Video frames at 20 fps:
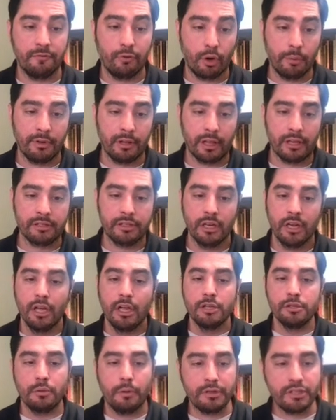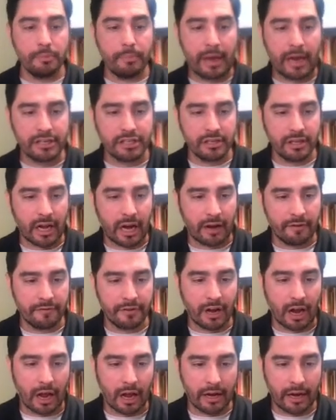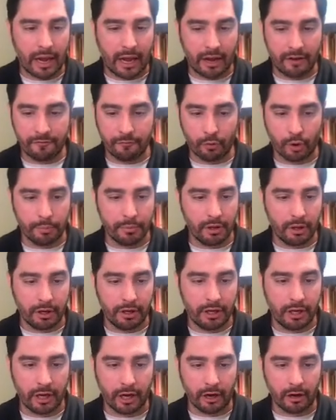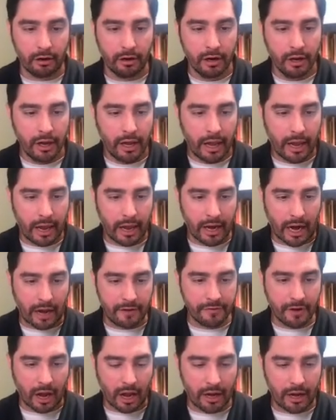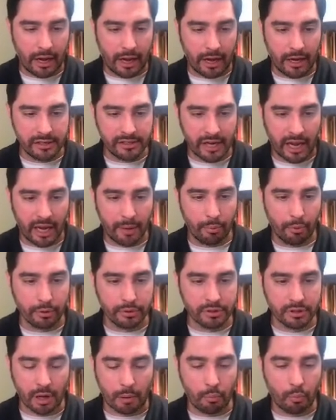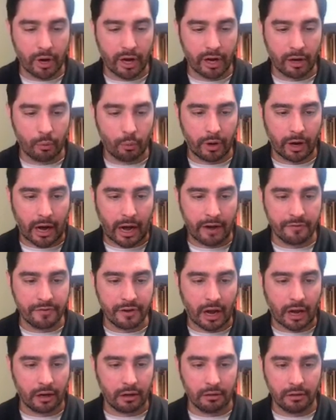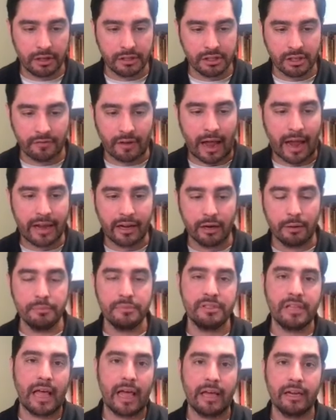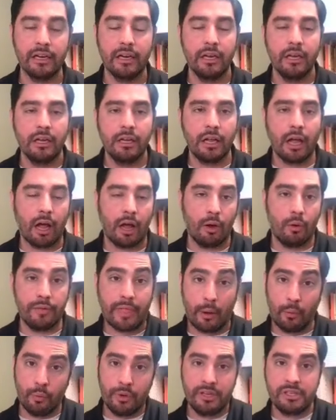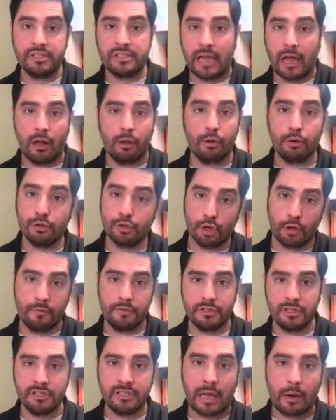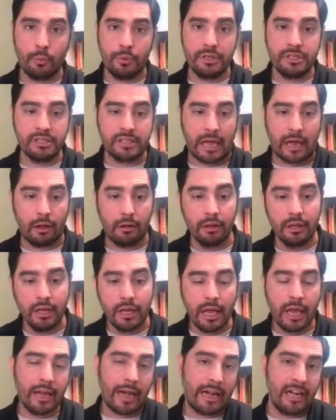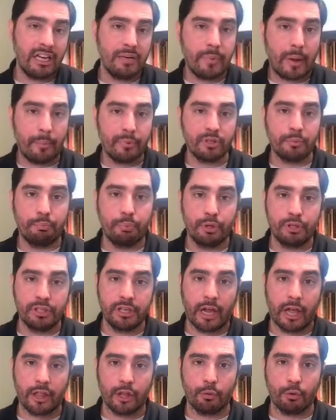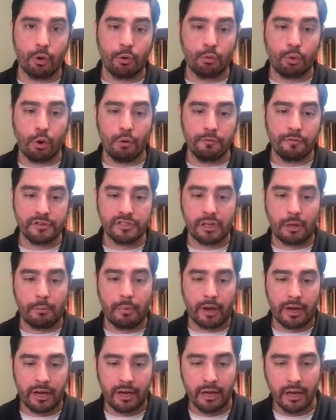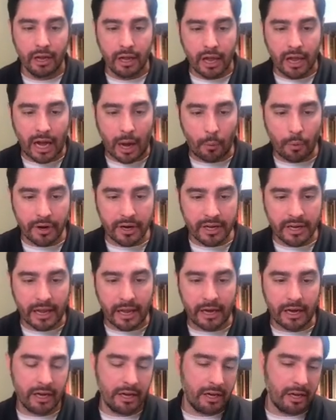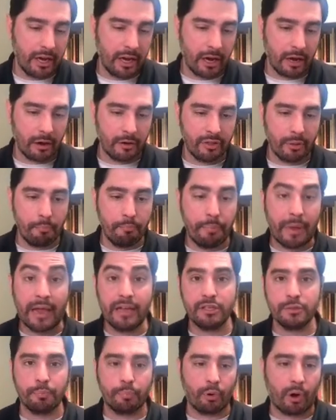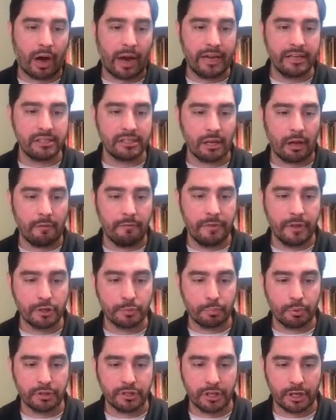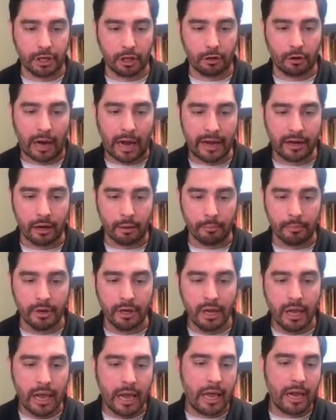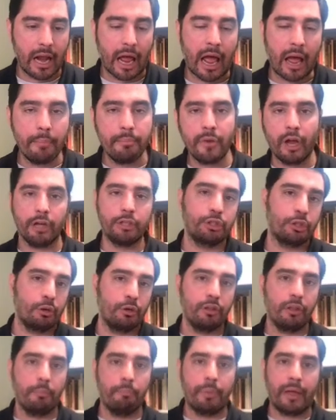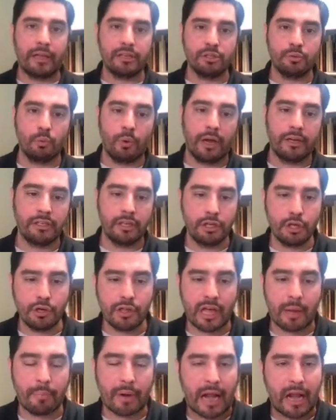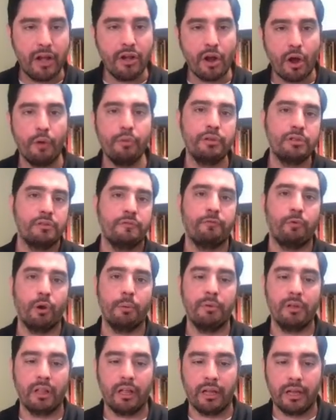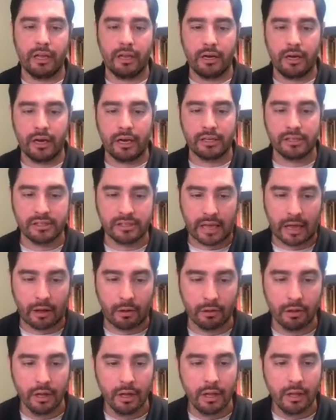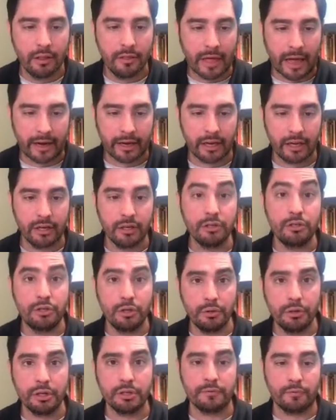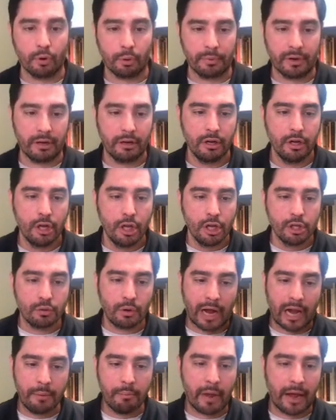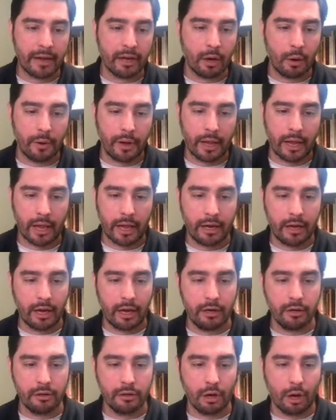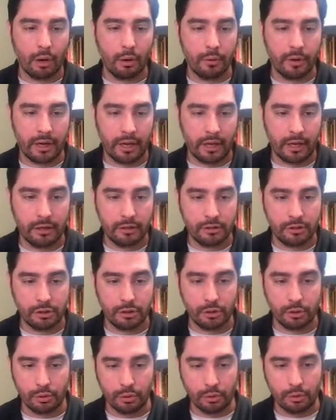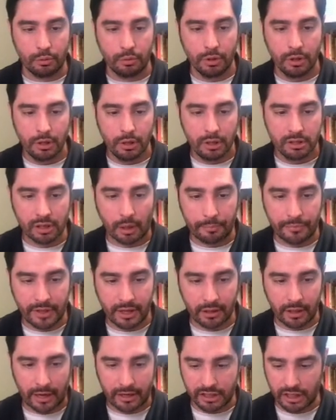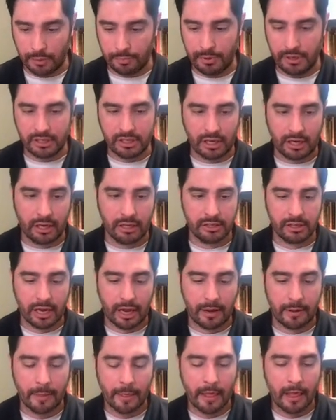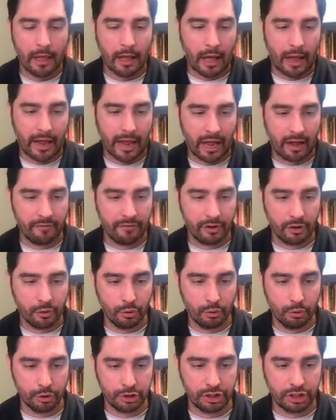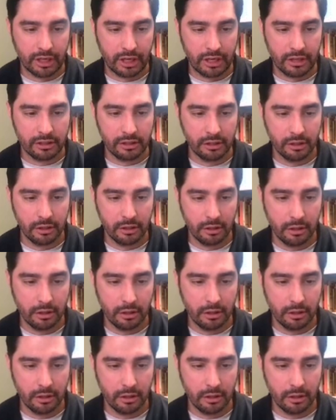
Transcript: formulas. So let's imagine that I've got a formula here and I've got a table somewhere where I've got a list of items that we sell or services that we sell, and I need to be able to put together a quote for somebody, and I want to get in here the base price of this particular item. And I'm not sure the best way to do that, but I know there's a formula in Excel that can do this for me. So I might go ahead and go into something like GPT and say, I have a Google Sheet